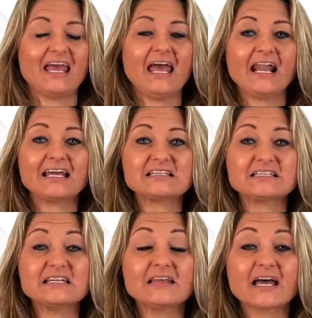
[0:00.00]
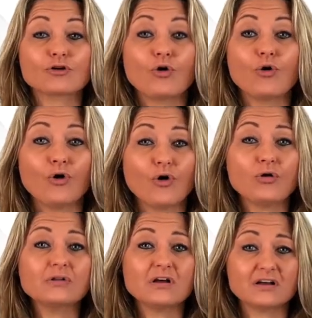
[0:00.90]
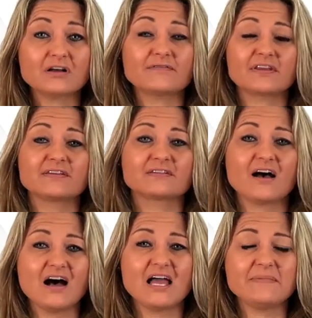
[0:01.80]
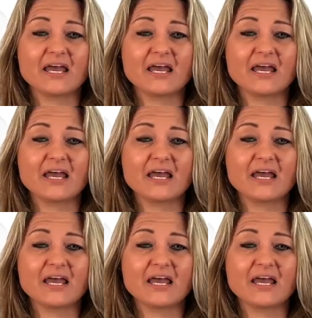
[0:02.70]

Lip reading: And I see that all of the time.